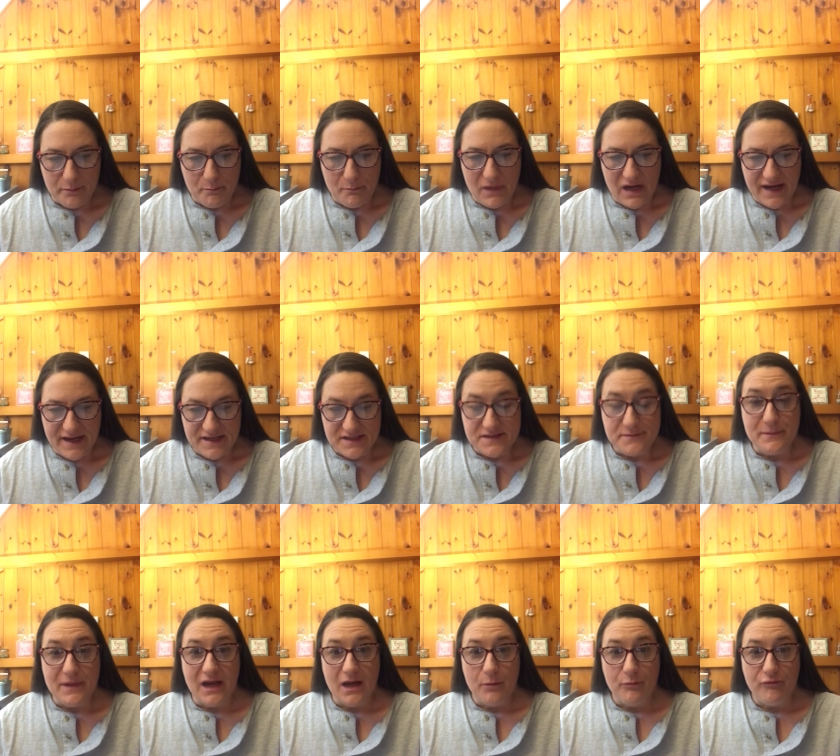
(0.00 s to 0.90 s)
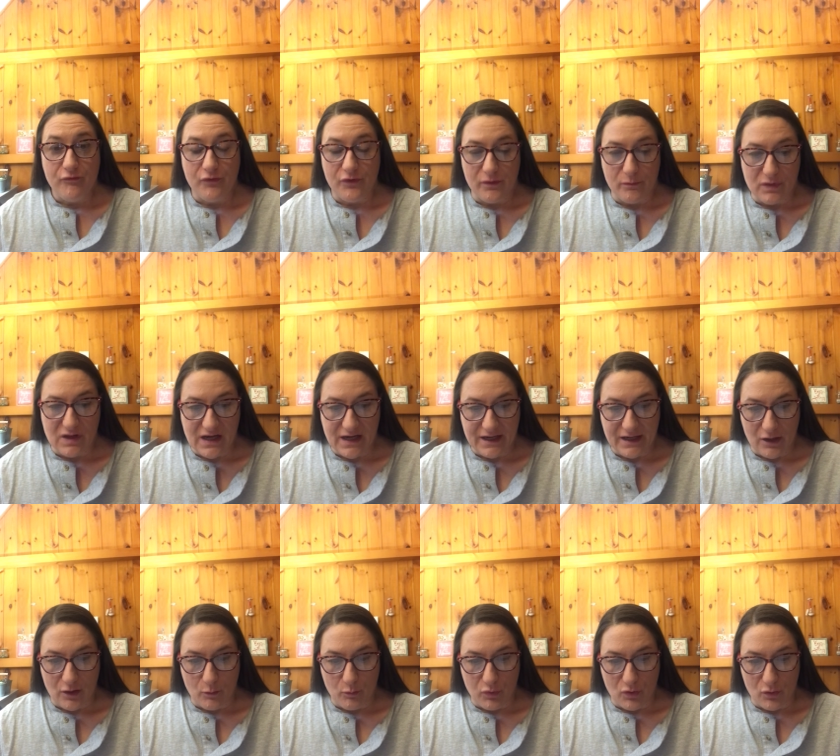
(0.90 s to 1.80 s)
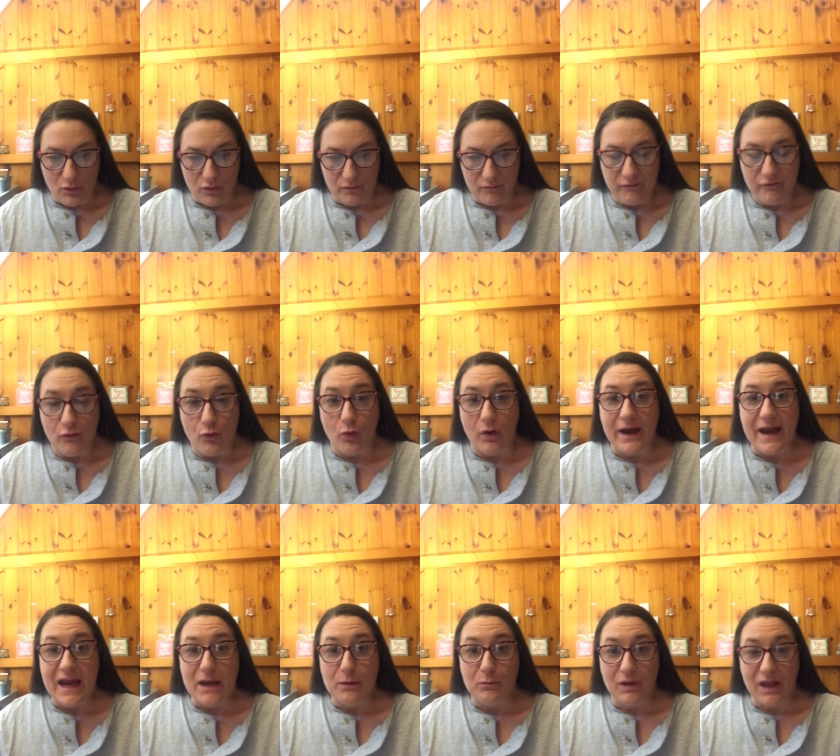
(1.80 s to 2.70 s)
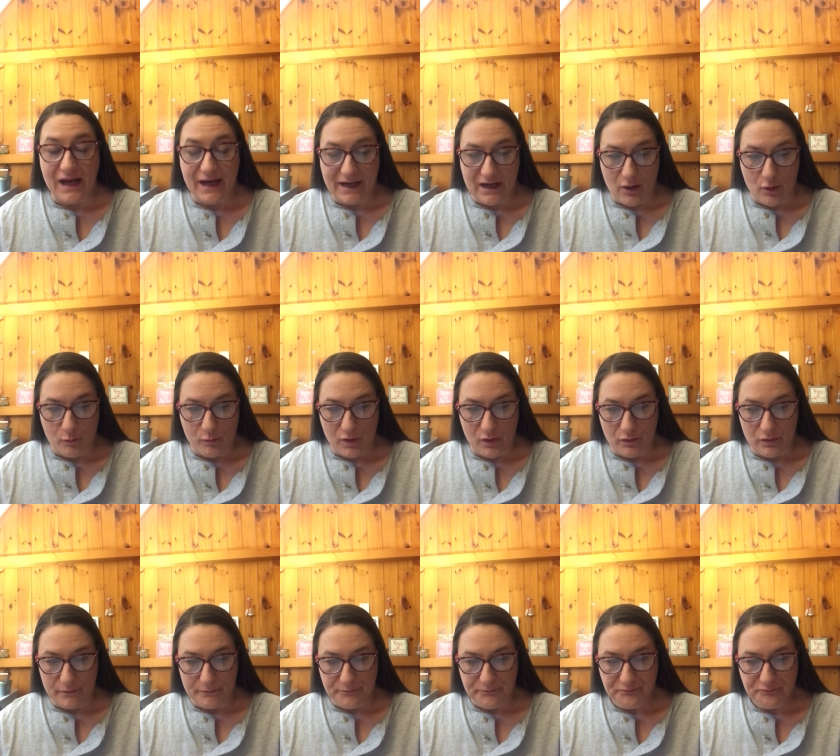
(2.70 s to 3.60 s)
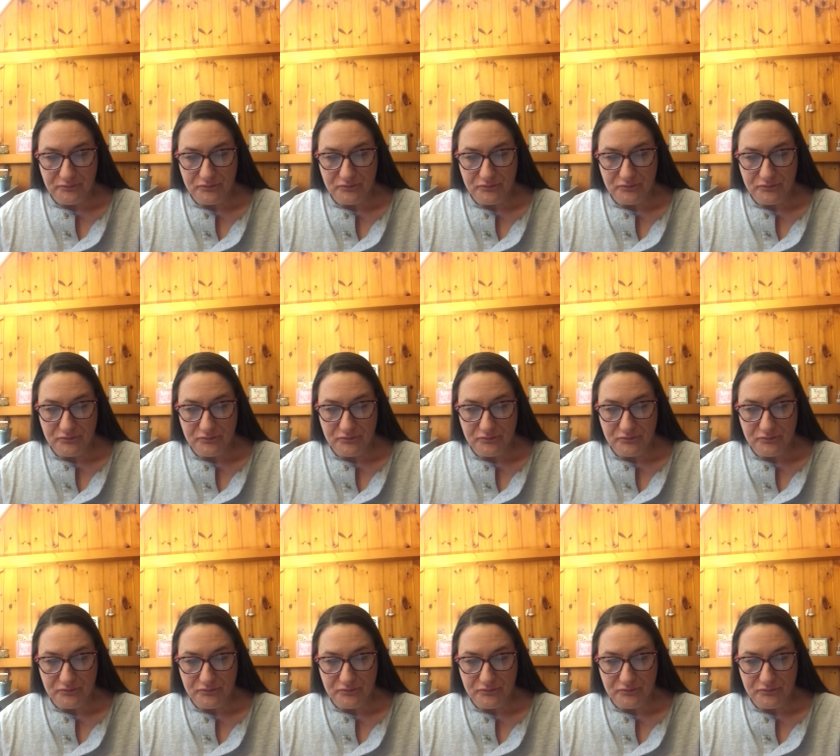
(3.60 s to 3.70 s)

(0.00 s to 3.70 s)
mind map for the blackout poem, for a blackout poem.